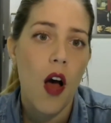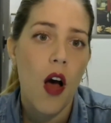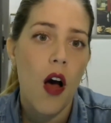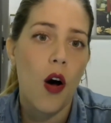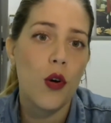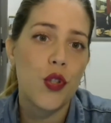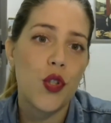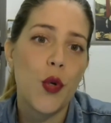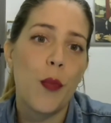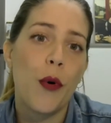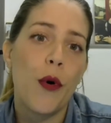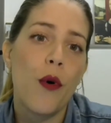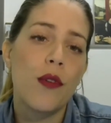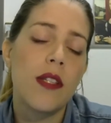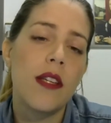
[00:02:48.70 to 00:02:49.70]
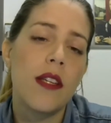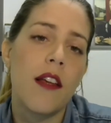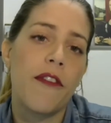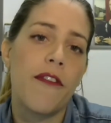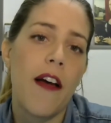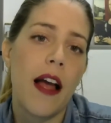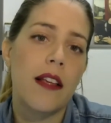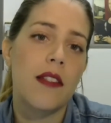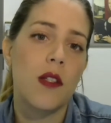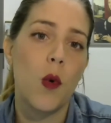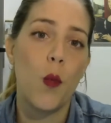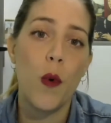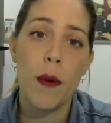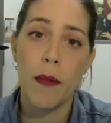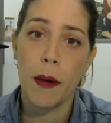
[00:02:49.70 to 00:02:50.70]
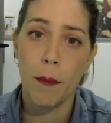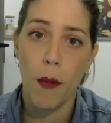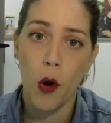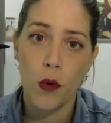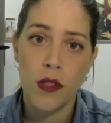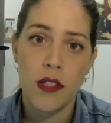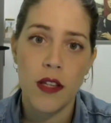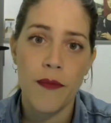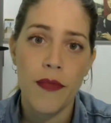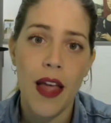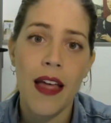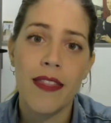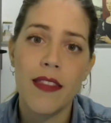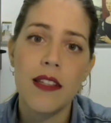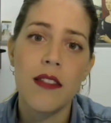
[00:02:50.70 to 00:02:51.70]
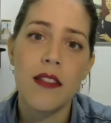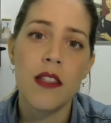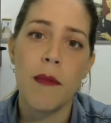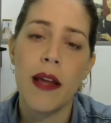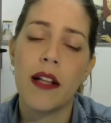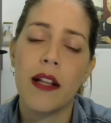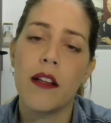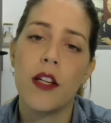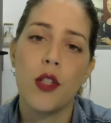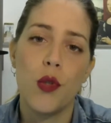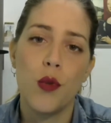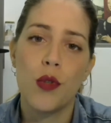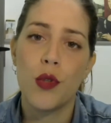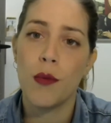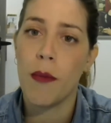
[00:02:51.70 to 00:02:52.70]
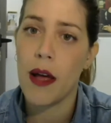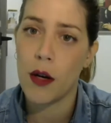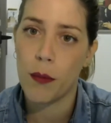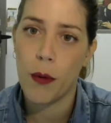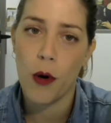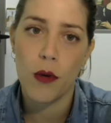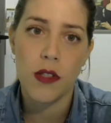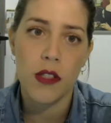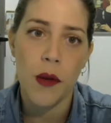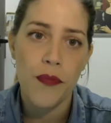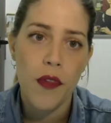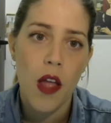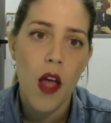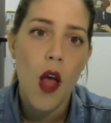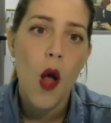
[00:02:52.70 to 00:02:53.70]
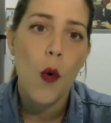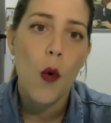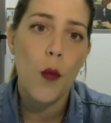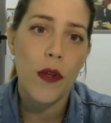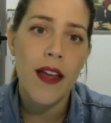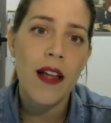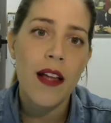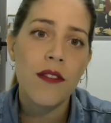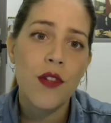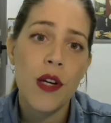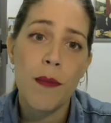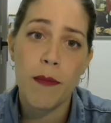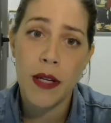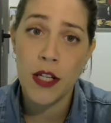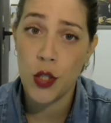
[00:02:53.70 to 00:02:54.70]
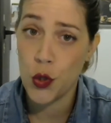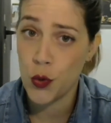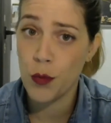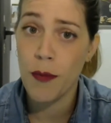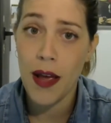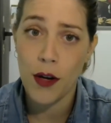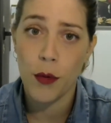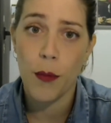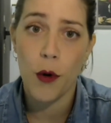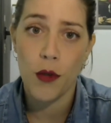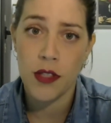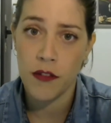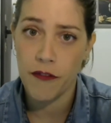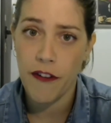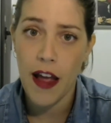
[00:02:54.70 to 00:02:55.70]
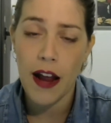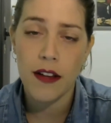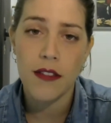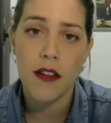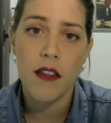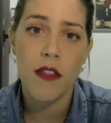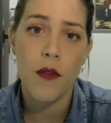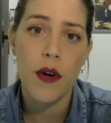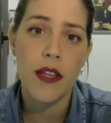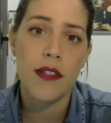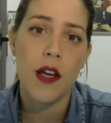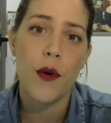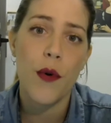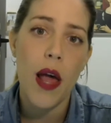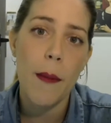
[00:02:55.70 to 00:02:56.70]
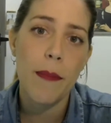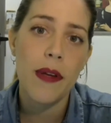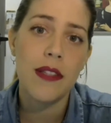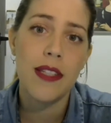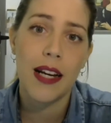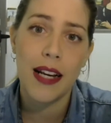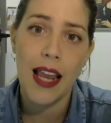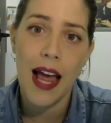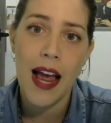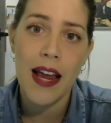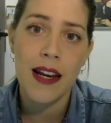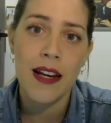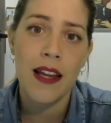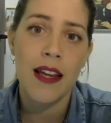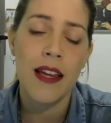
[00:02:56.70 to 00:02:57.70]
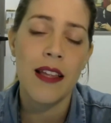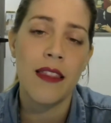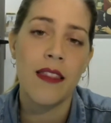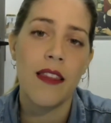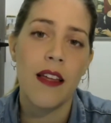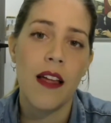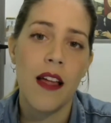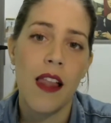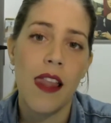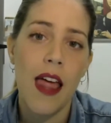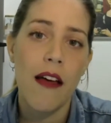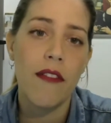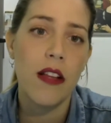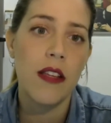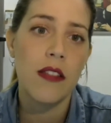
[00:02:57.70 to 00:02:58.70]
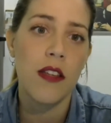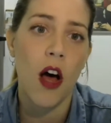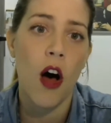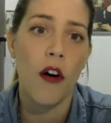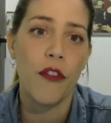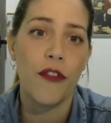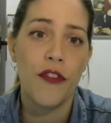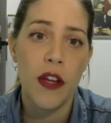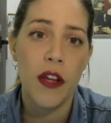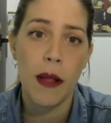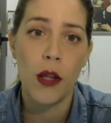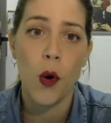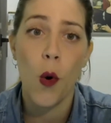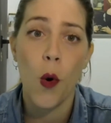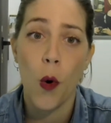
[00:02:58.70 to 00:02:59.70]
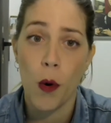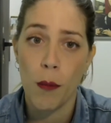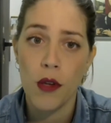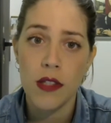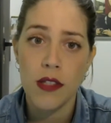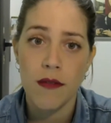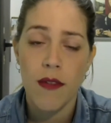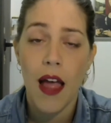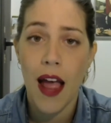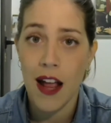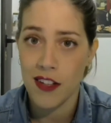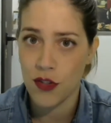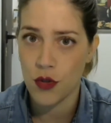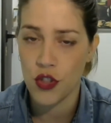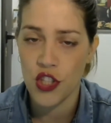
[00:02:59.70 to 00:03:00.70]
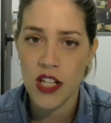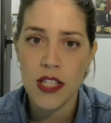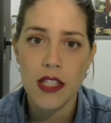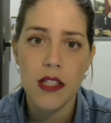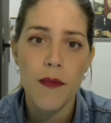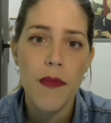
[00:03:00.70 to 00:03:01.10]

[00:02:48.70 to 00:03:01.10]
Osteoporosis affects women most, and this is mainly due to menopause. With the entry into menopause, in fact, there is a rapid decline in the levels of female hormones, estrogens,